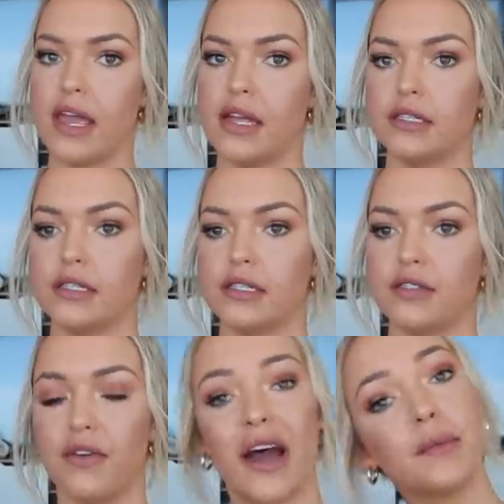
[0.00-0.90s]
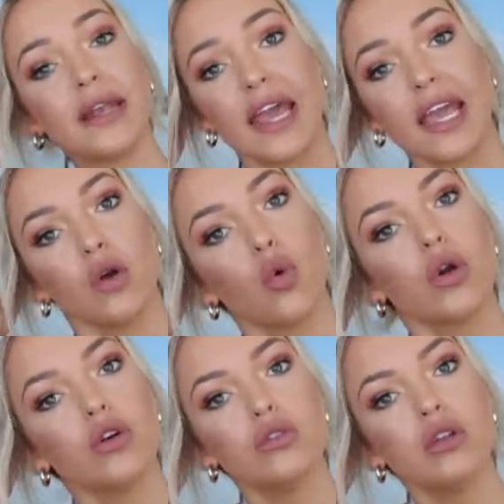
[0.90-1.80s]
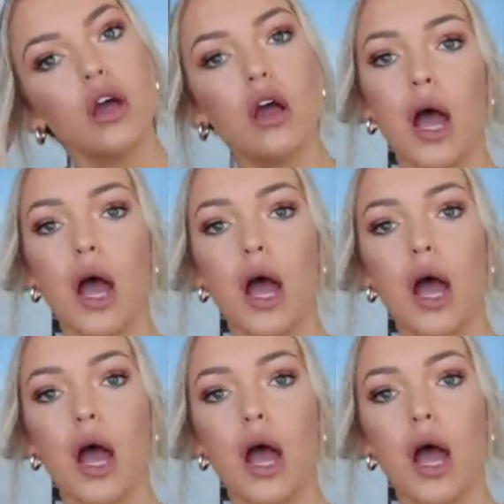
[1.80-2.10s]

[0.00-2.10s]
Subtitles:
and vitamin E oil.